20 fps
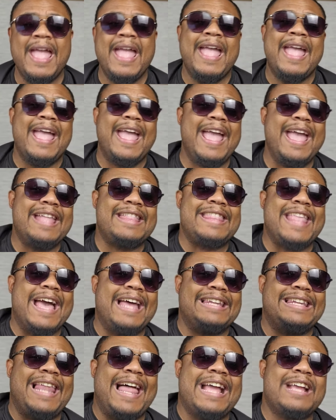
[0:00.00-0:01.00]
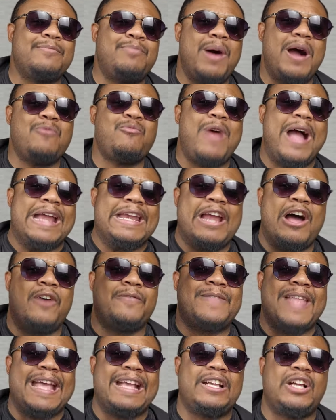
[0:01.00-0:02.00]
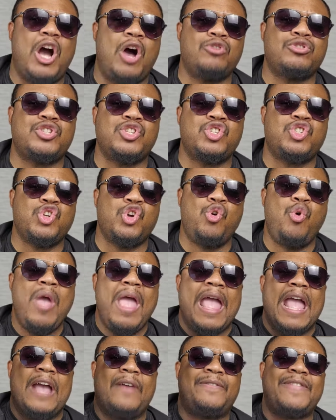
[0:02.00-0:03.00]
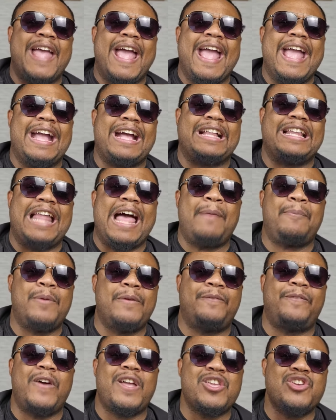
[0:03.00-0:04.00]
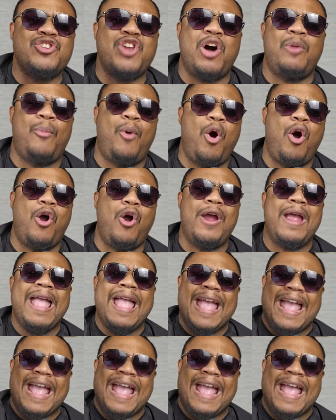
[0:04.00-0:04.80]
Hit that like button right now if they ghosted you, if they ain't clapping for you no more.